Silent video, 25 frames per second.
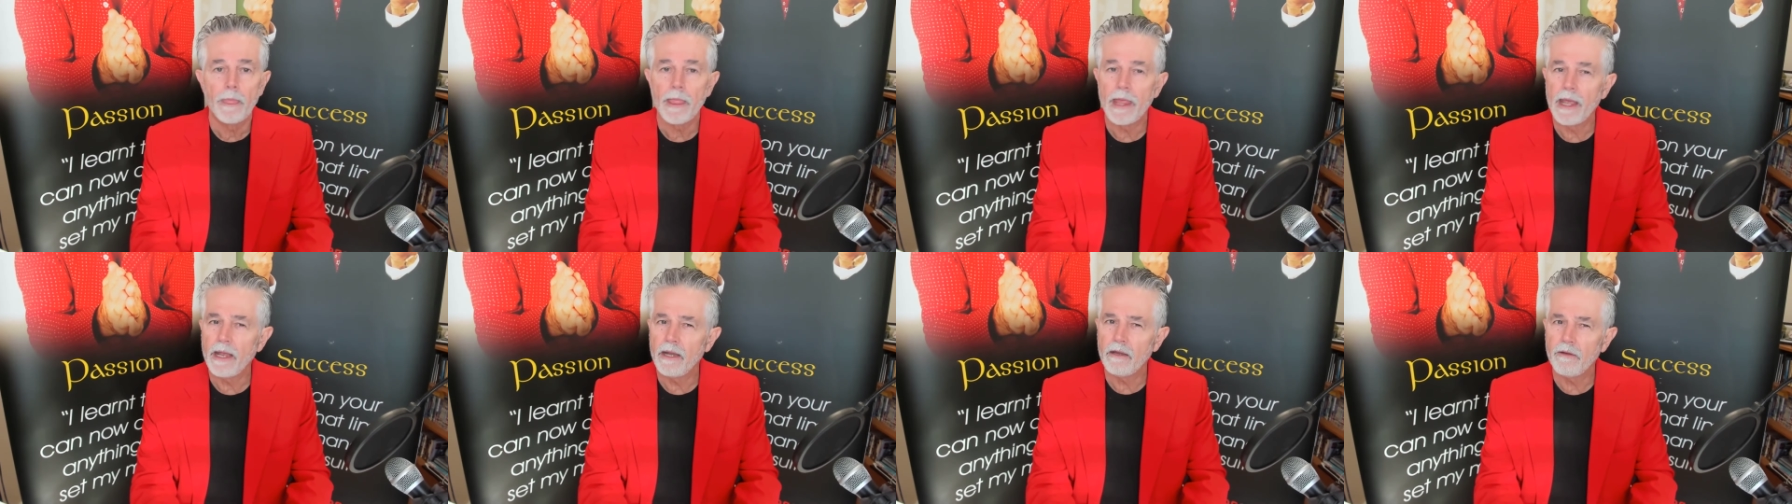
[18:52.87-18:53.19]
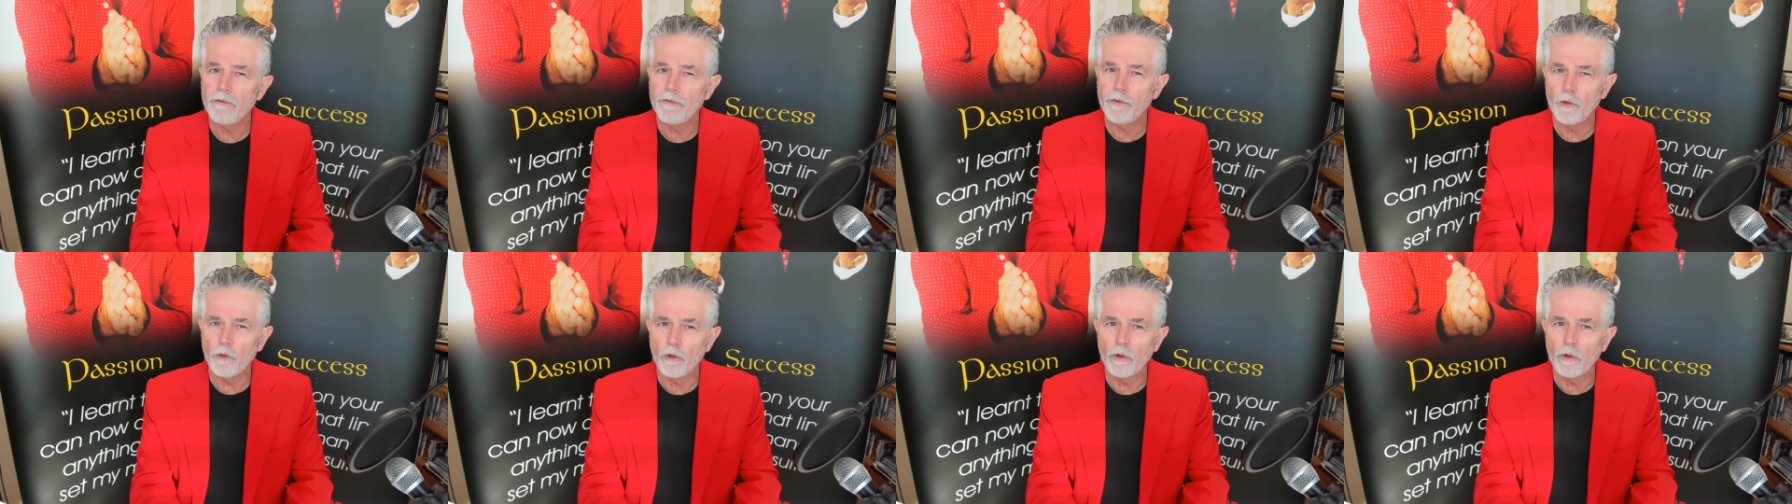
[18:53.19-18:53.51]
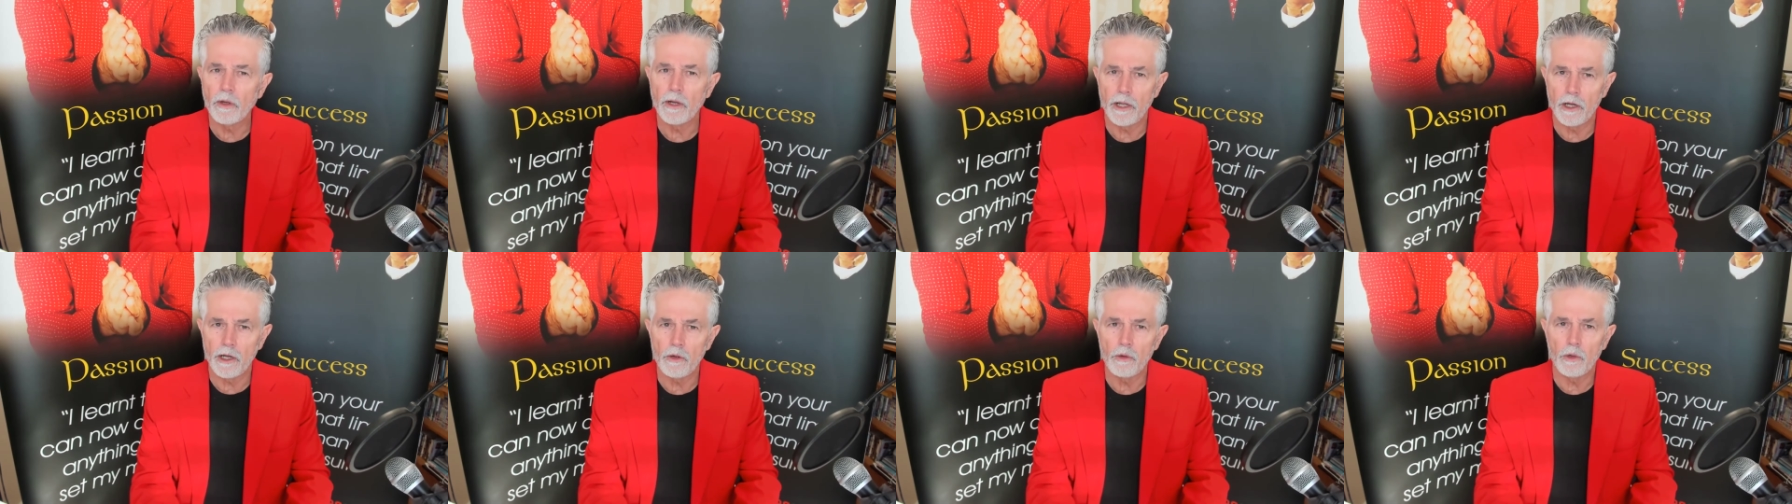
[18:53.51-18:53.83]
And if you're
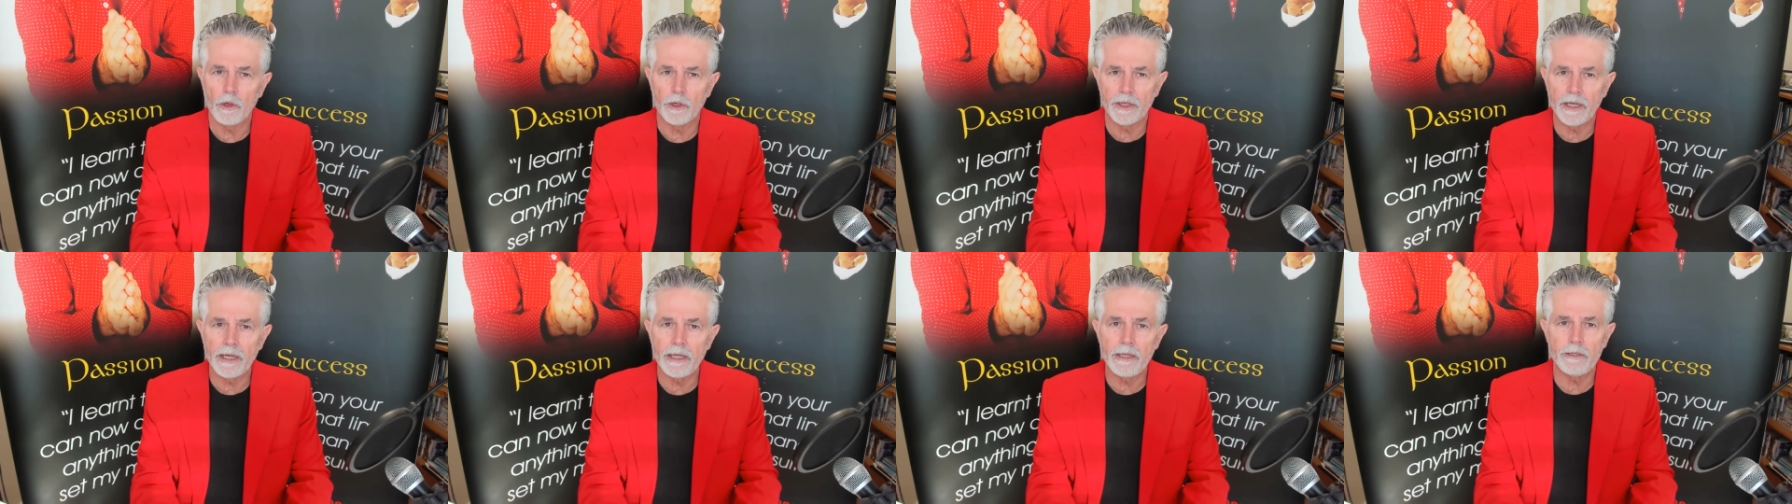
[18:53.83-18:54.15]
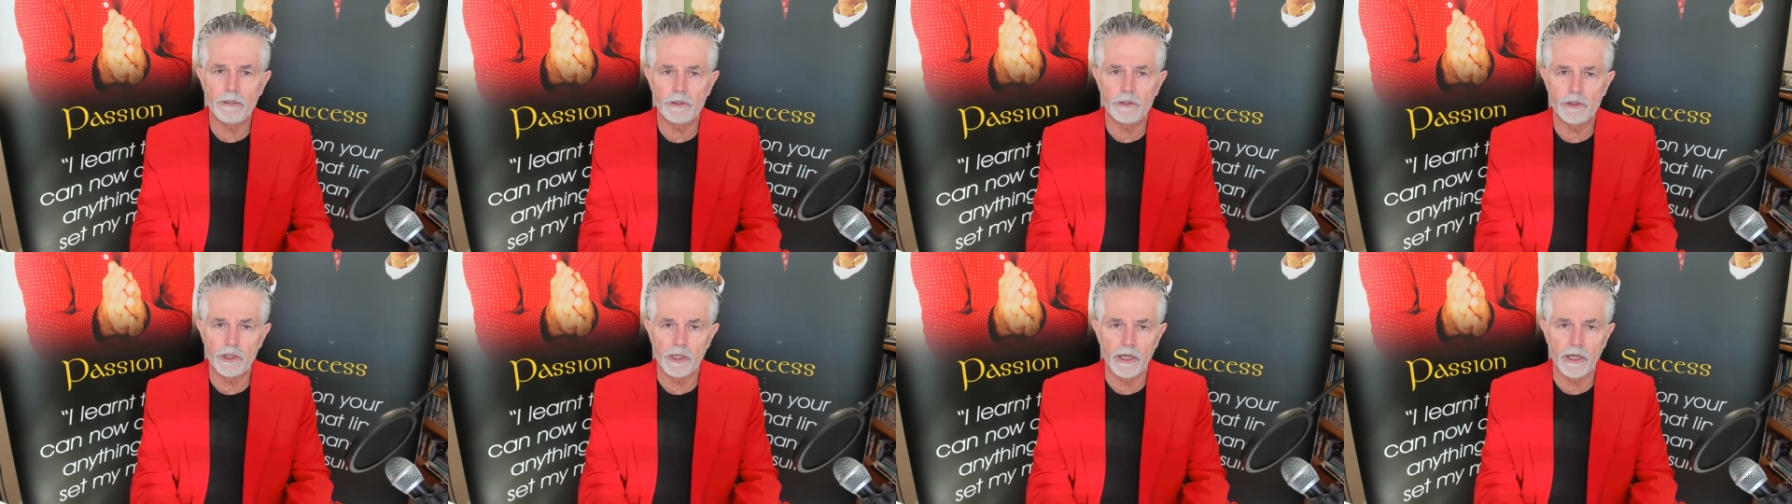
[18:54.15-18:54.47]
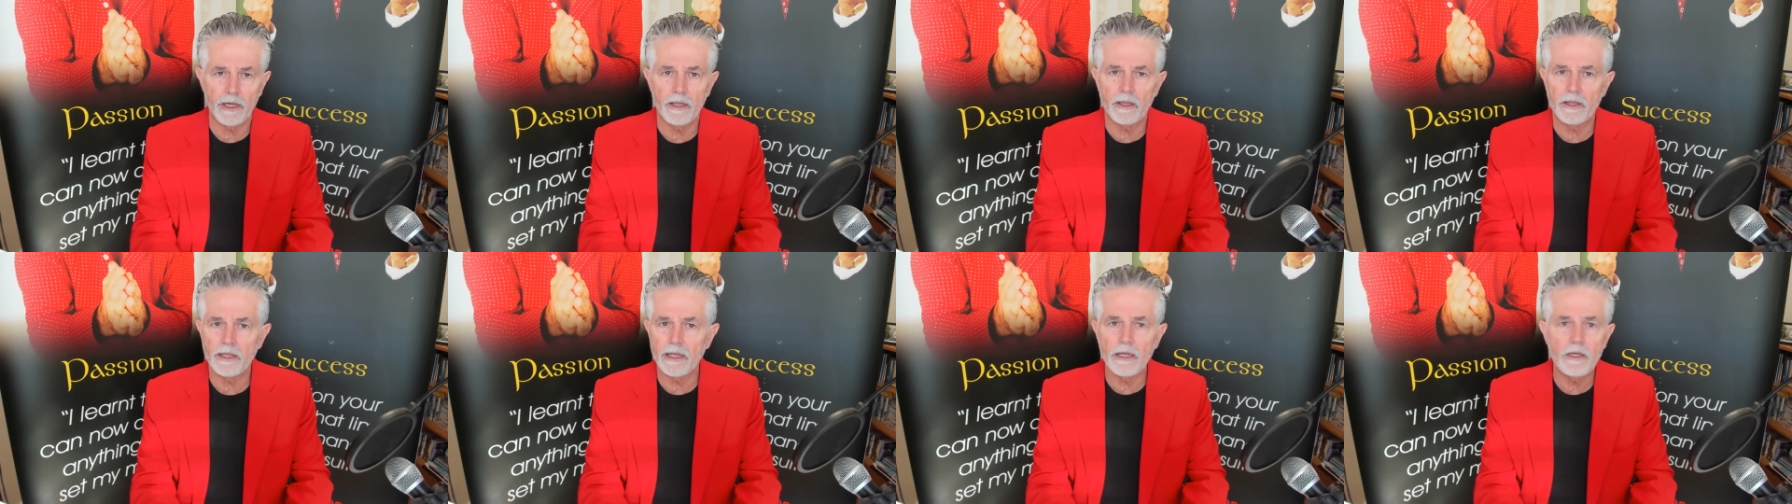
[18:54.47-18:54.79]
low on
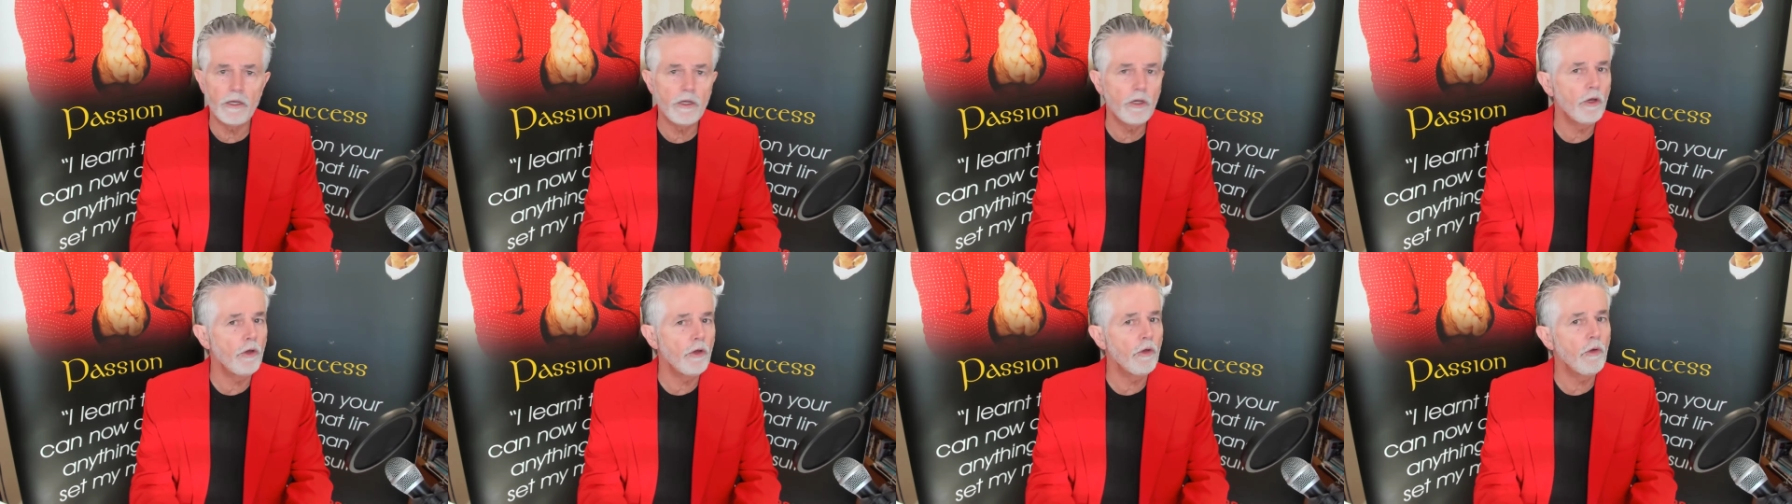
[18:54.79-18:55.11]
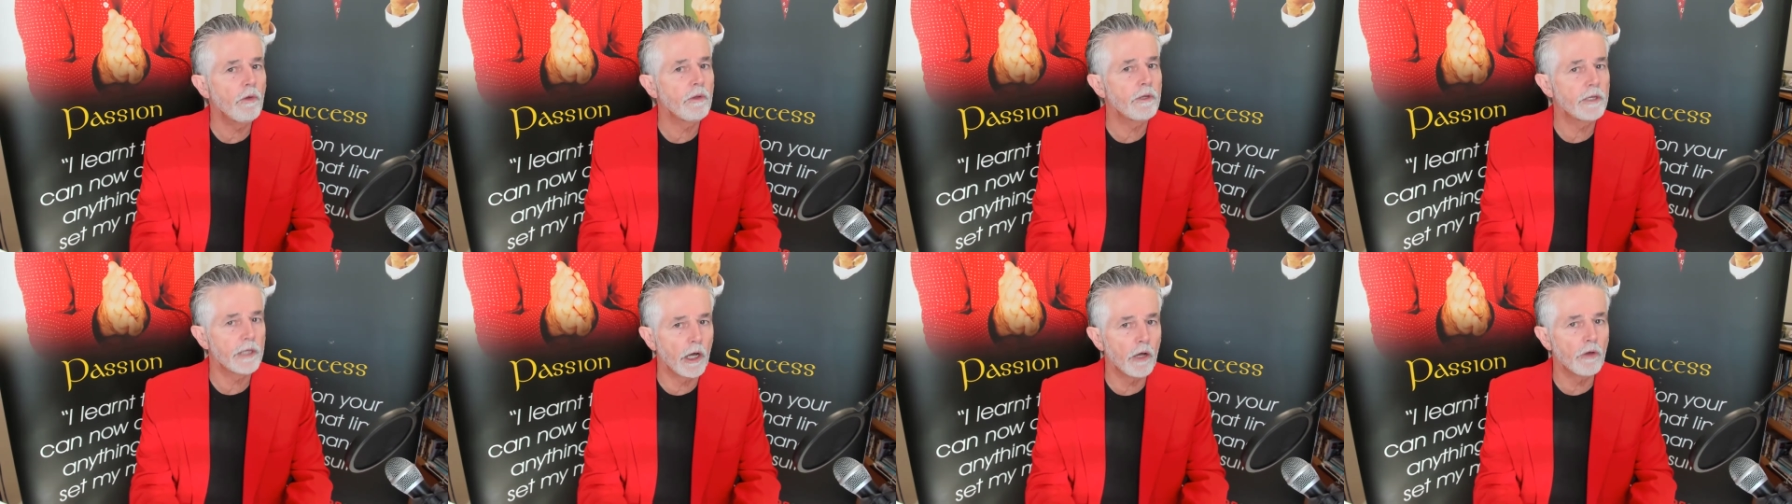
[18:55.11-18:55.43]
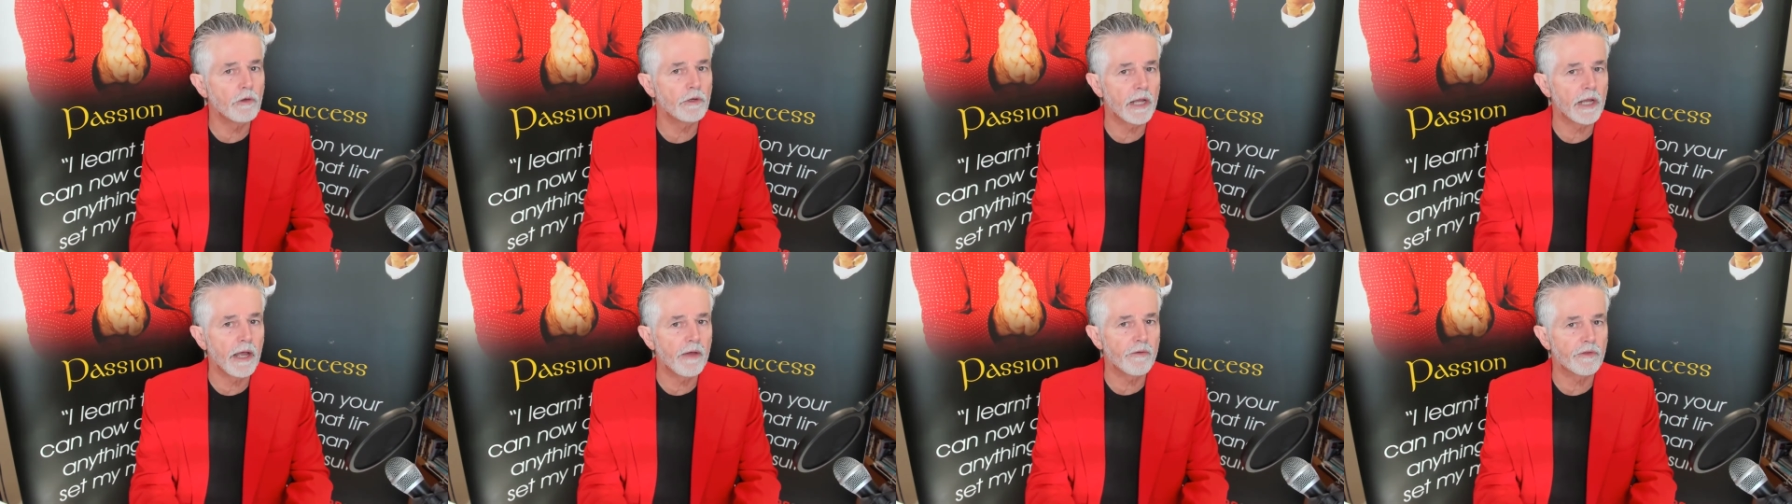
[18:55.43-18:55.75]
energy, then you
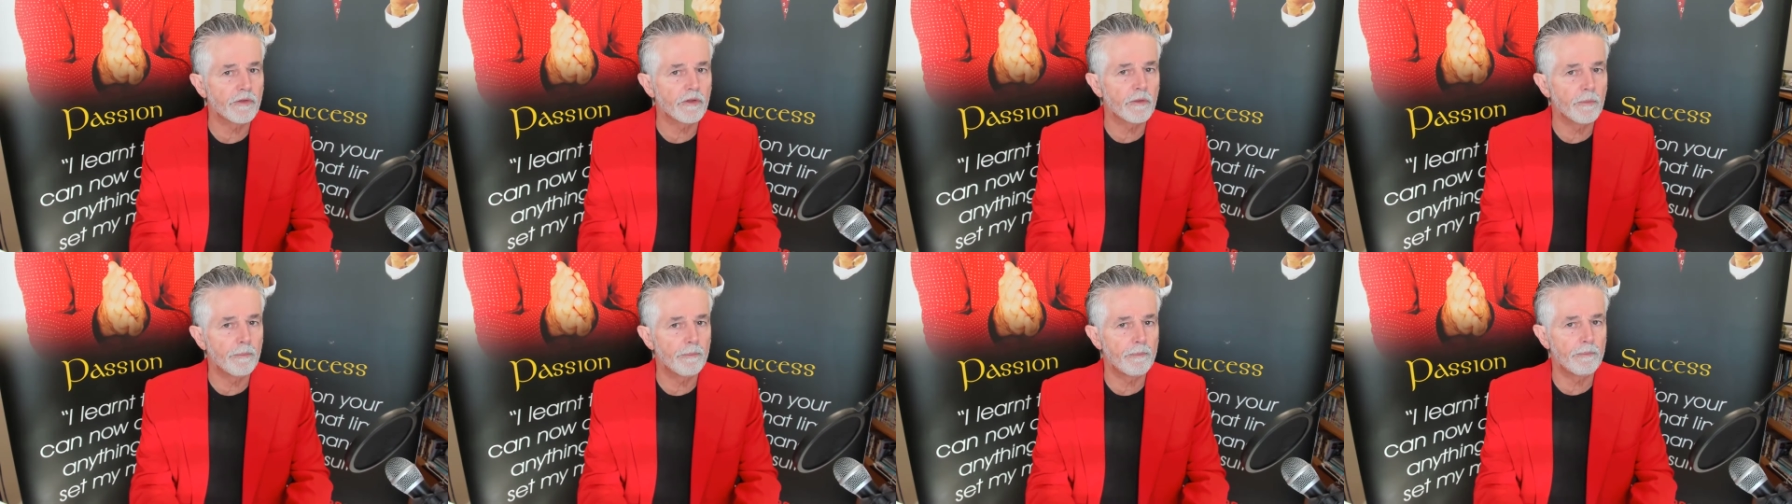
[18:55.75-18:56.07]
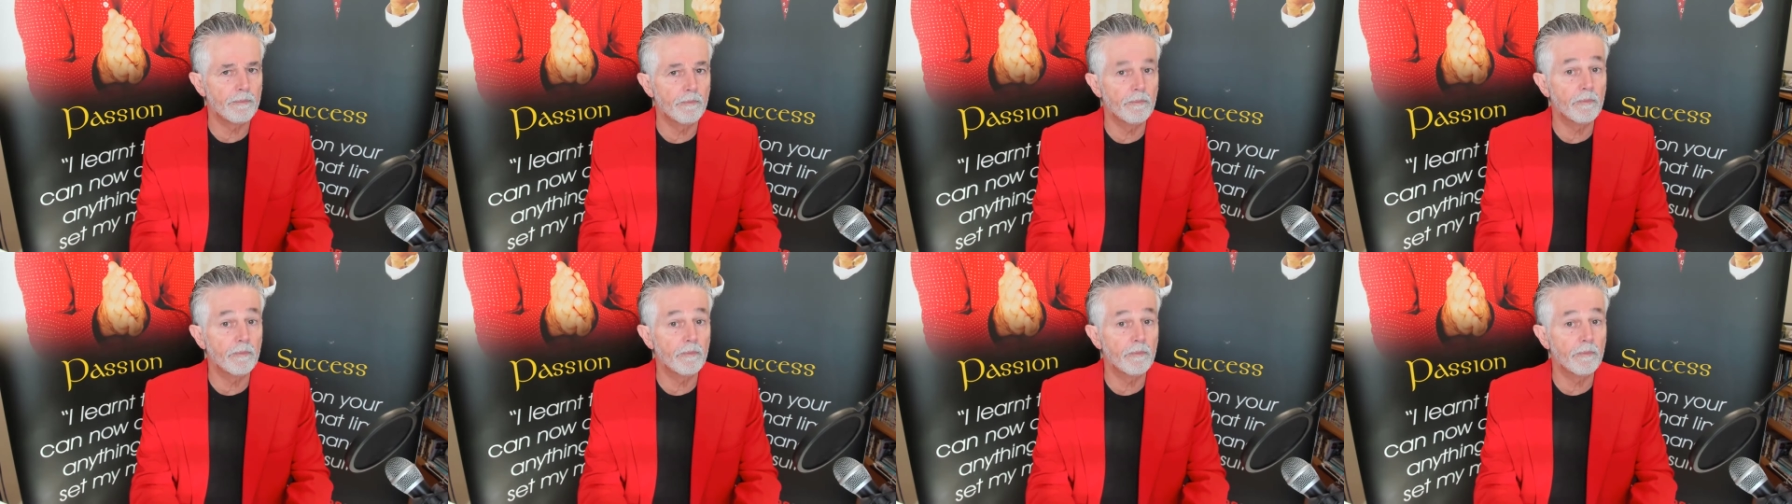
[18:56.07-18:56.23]
don't have the